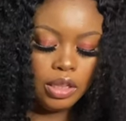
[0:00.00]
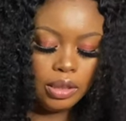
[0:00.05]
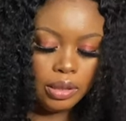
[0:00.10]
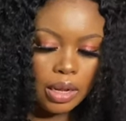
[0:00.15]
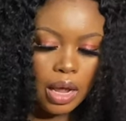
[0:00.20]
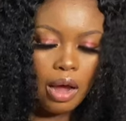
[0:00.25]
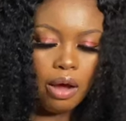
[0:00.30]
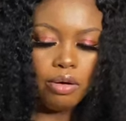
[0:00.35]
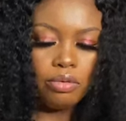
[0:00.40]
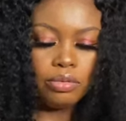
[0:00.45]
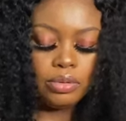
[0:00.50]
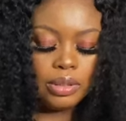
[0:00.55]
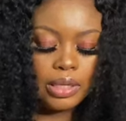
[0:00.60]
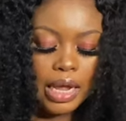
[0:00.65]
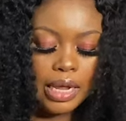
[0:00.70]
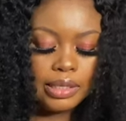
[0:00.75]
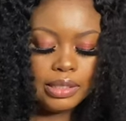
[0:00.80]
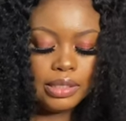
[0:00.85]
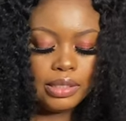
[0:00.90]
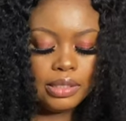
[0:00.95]
Now
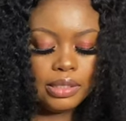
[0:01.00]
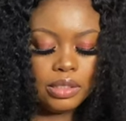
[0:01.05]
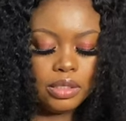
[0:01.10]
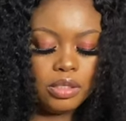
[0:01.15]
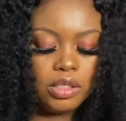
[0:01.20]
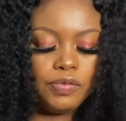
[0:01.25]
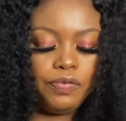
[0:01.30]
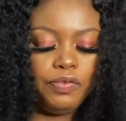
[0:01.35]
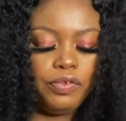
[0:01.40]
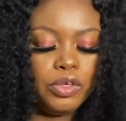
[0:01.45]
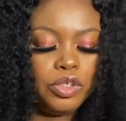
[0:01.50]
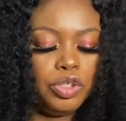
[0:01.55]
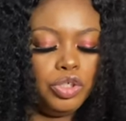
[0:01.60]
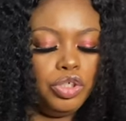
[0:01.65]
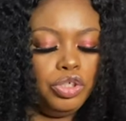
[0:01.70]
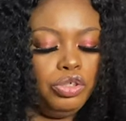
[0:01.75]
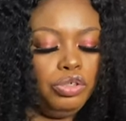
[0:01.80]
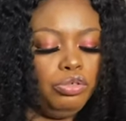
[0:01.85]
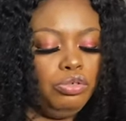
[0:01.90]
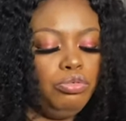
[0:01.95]
that is it for
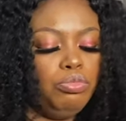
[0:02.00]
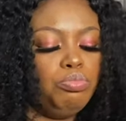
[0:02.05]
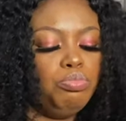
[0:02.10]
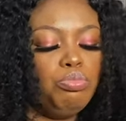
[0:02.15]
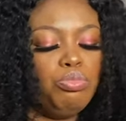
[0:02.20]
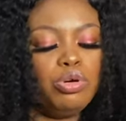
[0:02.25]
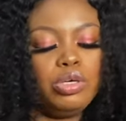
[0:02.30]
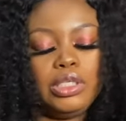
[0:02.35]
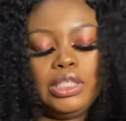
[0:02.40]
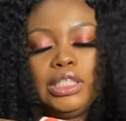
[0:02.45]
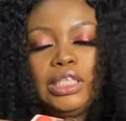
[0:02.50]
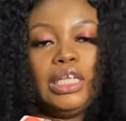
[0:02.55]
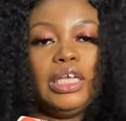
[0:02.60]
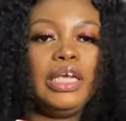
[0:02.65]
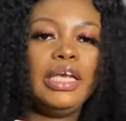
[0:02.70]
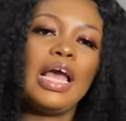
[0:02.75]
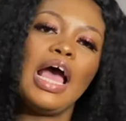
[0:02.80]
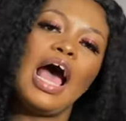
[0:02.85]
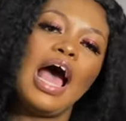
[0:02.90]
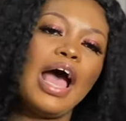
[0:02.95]
you.
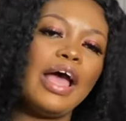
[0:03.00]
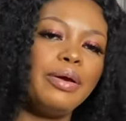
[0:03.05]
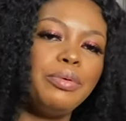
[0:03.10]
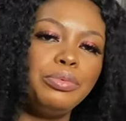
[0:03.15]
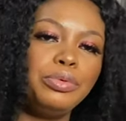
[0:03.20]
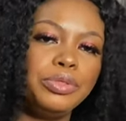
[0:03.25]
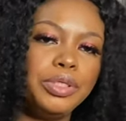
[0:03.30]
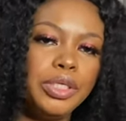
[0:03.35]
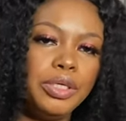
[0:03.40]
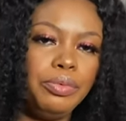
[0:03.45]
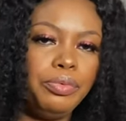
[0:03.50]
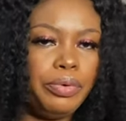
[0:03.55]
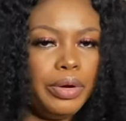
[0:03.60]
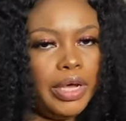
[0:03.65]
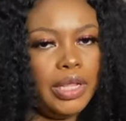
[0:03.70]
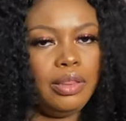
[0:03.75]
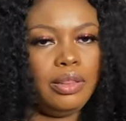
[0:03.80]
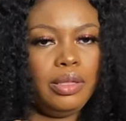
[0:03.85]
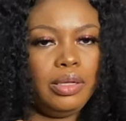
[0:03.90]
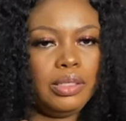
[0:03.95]
Mostly I wouldn't
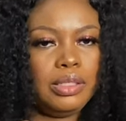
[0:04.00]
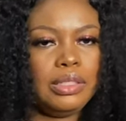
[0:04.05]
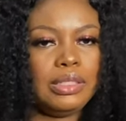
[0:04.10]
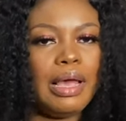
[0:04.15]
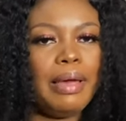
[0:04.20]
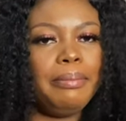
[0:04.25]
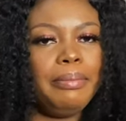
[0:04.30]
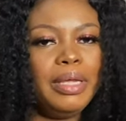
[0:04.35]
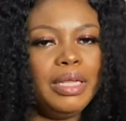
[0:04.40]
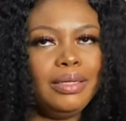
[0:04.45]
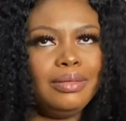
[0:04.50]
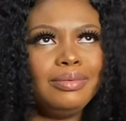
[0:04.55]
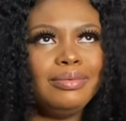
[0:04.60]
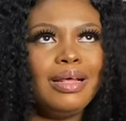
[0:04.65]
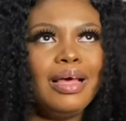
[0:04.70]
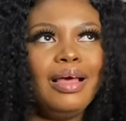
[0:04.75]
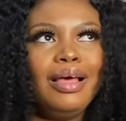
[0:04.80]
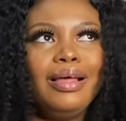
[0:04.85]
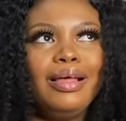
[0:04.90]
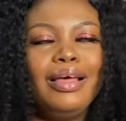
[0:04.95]
wear this. I mean,
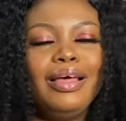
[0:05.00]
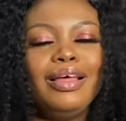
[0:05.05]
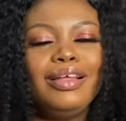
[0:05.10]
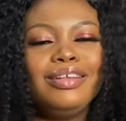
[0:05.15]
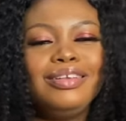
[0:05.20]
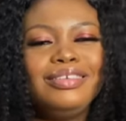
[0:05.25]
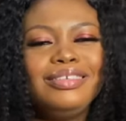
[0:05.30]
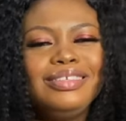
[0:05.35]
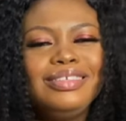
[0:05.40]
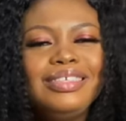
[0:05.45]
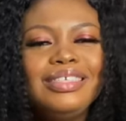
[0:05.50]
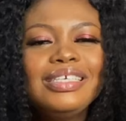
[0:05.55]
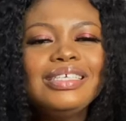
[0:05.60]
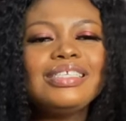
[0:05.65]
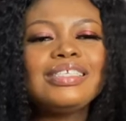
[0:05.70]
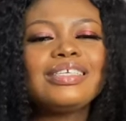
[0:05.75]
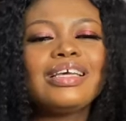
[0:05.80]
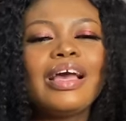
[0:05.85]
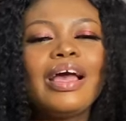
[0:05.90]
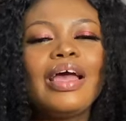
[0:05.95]

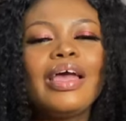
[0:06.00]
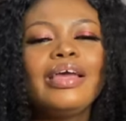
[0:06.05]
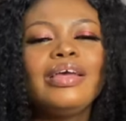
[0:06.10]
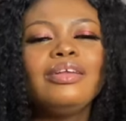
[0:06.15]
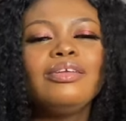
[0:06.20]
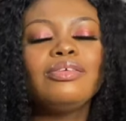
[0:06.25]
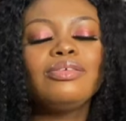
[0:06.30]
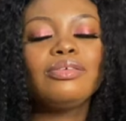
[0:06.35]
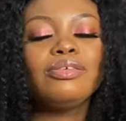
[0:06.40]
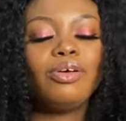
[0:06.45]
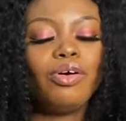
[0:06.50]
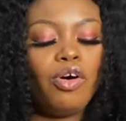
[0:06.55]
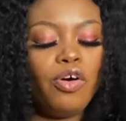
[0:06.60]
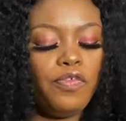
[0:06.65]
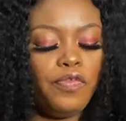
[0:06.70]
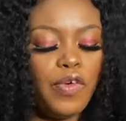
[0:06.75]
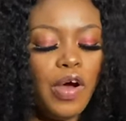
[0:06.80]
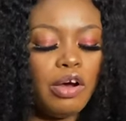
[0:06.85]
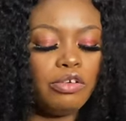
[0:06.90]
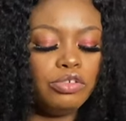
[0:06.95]
this kind
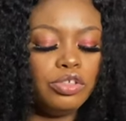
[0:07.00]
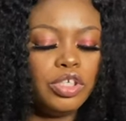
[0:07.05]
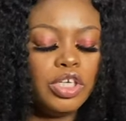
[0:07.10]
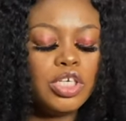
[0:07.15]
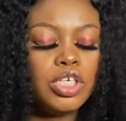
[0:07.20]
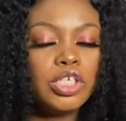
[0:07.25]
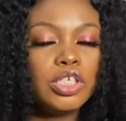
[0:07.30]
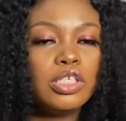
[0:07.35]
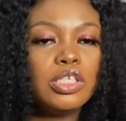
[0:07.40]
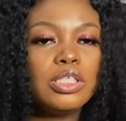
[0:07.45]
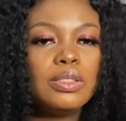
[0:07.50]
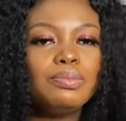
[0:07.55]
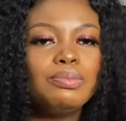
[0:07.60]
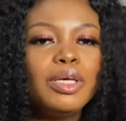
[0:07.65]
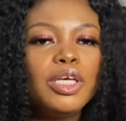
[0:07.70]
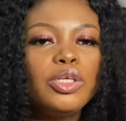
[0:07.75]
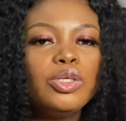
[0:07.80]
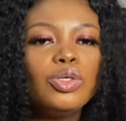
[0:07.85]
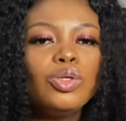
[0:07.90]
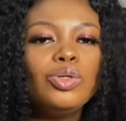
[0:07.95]
of foundations
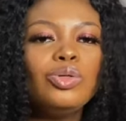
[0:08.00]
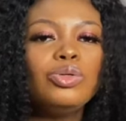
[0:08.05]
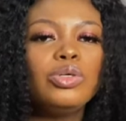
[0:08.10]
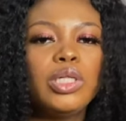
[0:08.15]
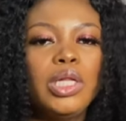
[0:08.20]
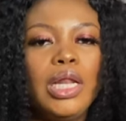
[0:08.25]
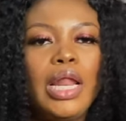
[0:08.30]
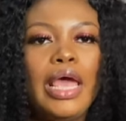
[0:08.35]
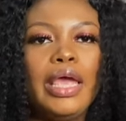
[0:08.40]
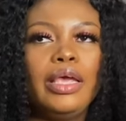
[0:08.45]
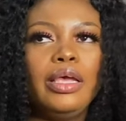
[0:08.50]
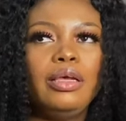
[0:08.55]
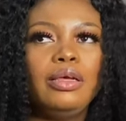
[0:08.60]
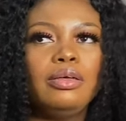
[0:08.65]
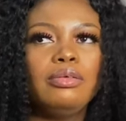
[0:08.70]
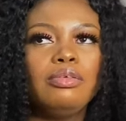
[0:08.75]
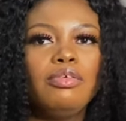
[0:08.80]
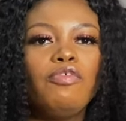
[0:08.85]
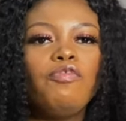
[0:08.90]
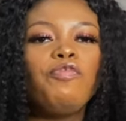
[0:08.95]
make you look
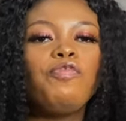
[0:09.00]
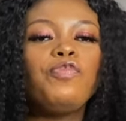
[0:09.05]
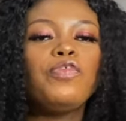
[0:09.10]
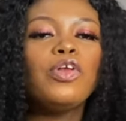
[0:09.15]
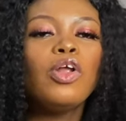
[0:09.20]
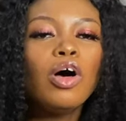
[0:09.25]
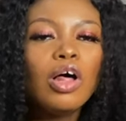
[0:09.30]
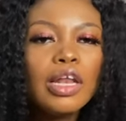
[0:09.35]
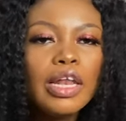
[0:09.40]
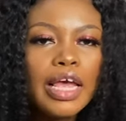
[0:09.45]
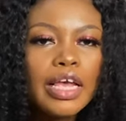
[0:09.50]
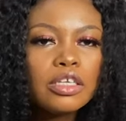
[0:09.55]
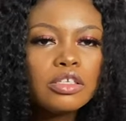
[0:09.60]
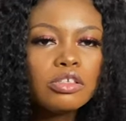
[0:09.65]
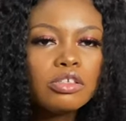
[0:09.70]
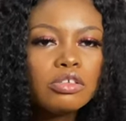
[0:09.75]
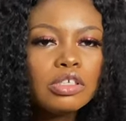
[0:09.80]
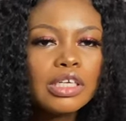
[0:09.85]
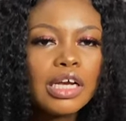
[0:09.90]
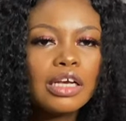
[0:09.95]
like
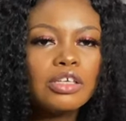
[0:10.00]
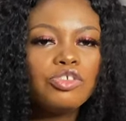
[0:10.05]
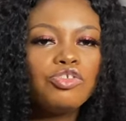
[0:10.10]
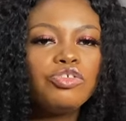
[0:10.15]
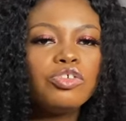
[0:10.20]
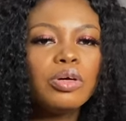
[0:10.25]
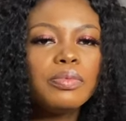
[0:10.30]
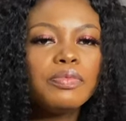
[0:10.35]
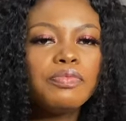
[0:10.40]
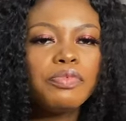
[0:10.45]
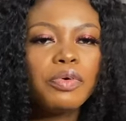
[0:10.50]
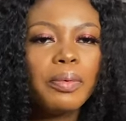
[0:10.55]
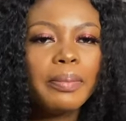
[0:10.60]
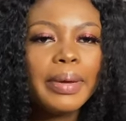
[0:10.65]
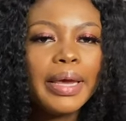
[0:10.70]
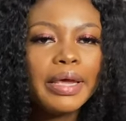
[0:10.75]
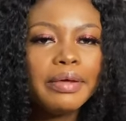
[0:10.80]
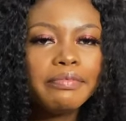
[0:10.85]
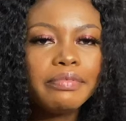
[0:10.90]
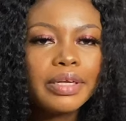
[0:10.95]
flawless, you just dropped
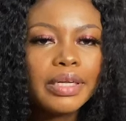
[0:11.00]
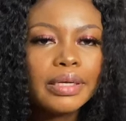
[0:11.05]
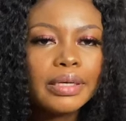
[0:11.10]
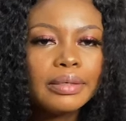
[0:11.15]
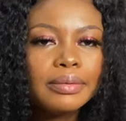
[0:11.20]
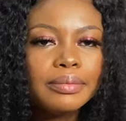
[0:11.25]
from heaven.